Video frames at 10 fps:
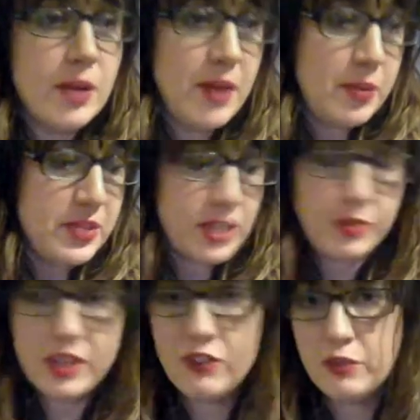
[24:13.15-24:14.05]
That might be
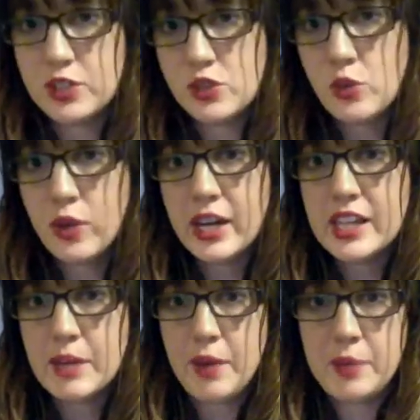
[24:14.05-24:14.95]
something from the story,
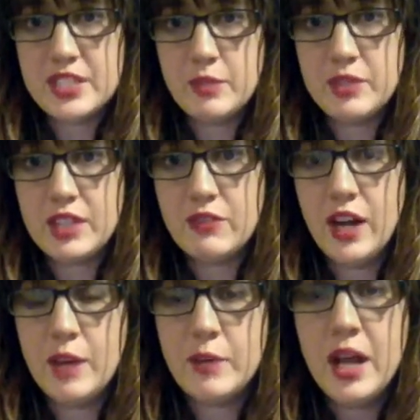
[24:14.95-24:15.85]
that might be something from